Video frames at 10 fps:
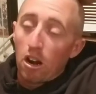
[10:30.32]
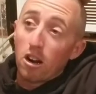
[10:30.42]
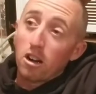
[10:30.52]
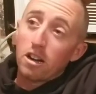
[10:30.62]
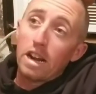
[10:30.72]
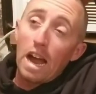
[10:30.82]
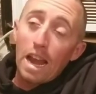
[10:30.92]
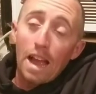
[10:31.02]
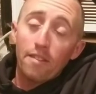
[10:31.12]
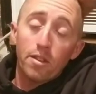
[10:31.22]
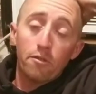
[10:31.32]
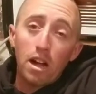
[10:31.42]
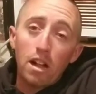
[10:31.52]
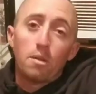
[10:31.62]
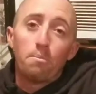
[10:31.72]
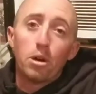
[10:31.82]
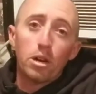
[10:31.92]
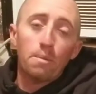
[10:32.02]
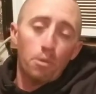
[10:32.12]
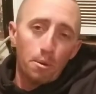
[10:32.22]
or not have to file a
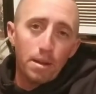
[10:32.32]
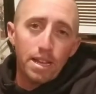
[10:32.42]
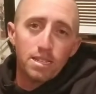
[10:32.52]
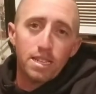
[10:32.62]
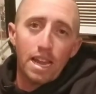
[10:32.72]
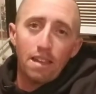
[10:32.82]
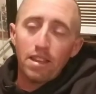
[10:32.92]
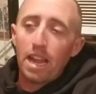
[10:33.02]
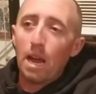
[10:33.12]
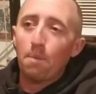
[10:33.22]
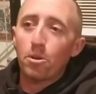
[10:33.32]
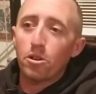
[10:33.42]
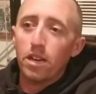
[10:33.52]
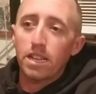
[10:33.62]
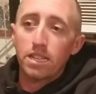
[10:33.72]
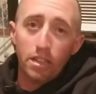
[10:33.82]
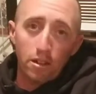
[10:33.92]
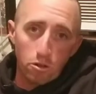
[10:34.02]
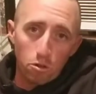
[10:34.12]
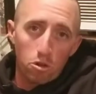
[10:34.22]
building permit and stay in the camper
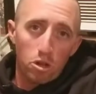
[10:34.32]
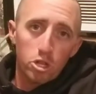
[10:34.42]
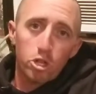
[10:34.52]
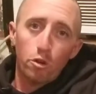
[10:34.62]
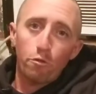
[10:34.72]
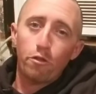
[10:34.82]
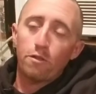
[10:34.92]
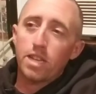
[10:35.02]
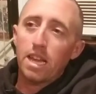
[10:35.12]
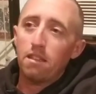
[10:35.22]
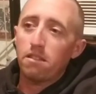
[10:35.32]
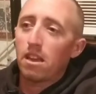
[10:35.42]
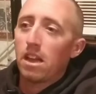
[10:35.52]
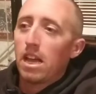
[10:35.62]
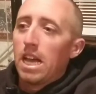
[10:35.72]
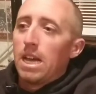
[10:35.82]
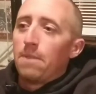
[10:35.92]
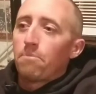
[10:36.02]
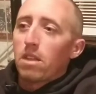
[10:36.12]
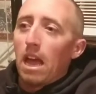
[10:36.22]
until June 15th.
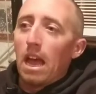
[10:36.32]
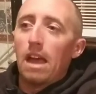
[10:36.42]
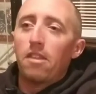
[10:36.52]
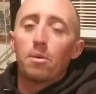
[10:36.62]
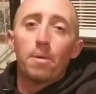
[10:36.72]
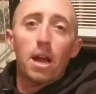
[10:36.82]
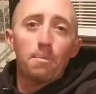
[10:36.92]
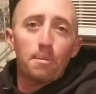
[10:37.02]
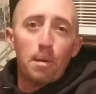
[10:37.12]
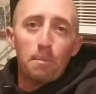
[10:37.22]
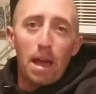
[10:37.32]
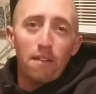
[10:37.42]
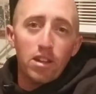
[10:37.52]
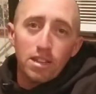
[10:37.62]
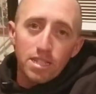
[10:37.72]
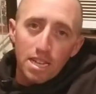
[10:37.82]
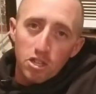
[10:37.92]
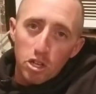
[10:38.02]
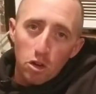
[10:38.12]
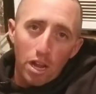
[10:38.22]
And the problem I'm having is I
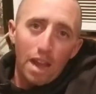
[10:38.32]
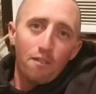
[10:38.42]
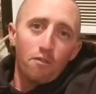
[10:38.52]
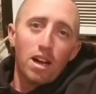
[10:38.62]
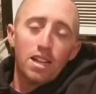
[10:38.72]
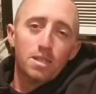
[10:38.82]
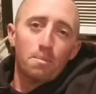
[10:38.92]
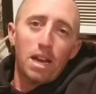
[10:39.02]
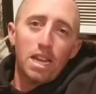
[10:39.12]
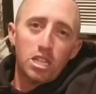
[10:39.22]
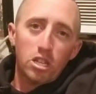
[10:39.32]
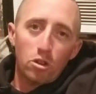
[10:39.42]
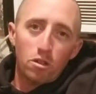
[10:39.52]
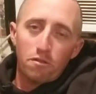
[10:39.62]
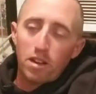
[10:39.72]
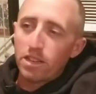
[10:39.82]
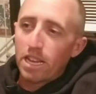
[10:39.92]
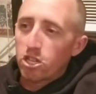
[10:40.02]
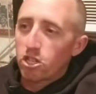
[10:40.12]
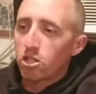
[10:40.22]
still can't find somebody to do the
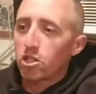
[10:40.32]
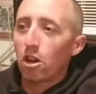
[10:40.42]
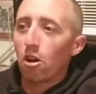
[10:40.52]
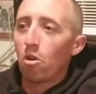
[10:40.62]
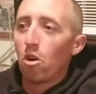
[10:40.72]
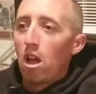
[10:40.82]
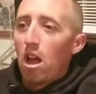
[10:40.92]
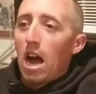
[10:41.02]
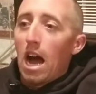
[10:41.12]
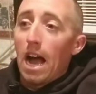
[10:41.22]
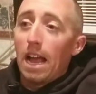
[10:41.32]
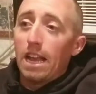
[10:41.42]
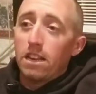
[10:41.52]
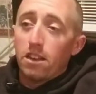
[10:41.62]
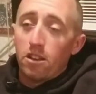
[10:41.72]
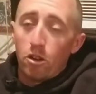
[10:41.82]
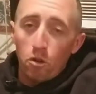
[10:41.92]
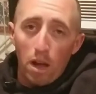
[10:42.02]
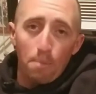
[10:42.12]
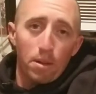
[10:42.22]
foundation. So I
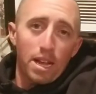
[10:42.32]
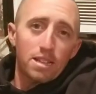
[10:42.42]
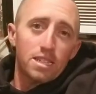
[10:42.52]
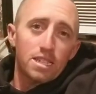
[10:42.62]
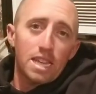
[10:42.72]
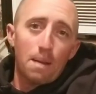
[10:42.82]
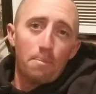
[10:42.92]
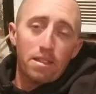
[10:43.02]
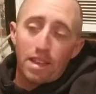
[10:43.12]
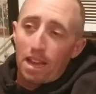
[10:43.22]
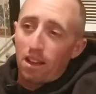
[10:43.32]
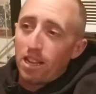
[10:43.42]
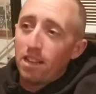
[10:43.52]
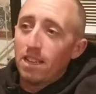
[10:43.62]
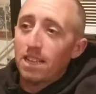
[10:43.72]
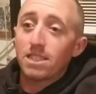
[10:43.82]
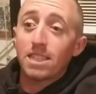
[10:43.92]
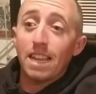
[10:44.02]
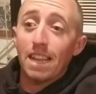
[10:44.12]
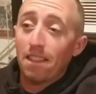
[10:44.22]
do have plans to stop at the county and
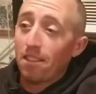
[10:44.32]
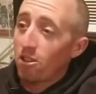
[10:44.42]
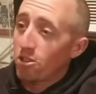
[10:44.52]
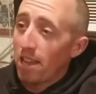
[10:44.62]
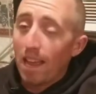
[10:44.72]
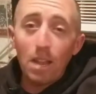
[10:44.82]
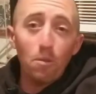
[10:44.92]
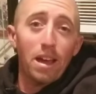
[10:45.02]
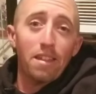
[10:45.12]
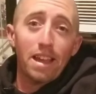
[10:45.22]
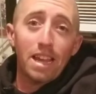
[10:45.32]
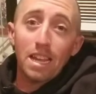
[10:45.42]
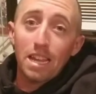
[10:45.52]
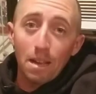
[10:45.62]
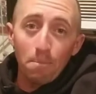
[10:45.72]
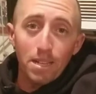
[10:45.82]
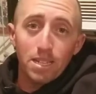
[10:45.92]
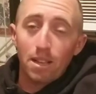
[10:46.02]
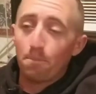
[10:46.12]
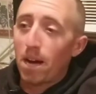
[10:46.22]
see if there's any way they can get
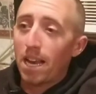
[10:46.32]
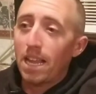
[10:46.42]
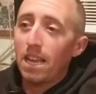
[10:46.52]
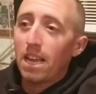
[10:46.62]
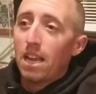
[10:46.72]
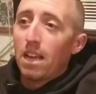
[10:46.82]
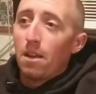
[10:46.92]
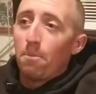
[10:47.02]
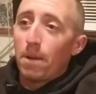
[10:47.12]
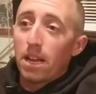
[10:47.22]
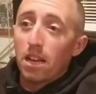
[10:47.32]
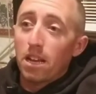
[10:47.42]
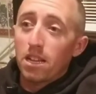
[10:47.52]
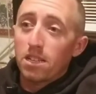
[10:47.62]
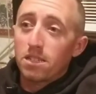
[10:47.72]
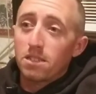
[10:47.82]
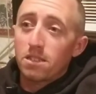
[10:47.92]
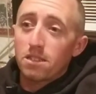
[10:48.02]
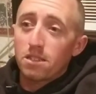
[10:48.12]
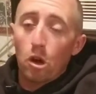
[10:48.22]
me somebody
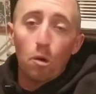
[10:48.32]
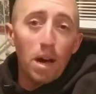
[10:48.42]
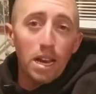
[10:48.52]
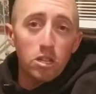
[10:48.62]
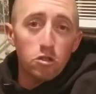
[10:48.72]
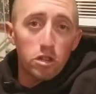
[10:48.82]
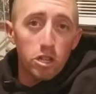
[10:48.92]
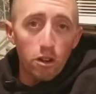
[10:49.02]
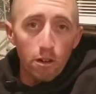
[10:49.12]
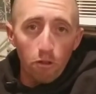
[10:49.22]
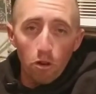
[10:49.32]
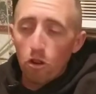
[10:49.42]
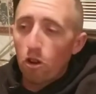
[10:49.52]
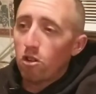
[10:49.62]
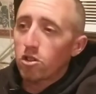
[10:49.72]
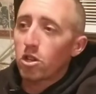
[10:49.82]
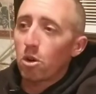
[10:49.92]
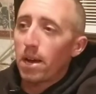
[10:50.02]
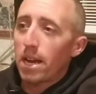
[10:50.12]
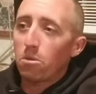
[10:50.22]
because Nobody's returning phone calls.
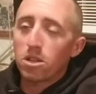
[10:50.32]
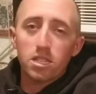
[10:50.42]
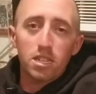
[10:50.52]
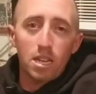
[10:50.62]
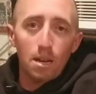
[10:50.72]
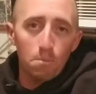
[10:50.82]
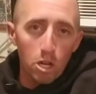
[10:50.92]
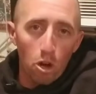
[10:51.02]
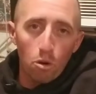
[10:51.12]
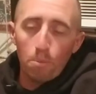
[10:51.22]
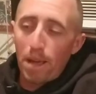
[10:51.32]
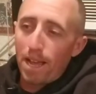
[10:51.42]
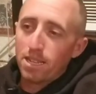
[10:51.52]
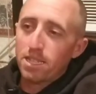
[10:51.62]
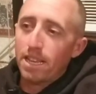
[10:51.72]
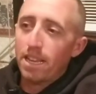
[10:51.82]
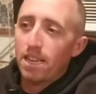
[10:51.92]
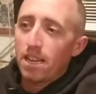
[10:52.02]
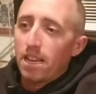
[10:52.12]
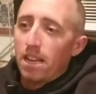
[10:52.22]
Nobody wants to come to Cotopaxi.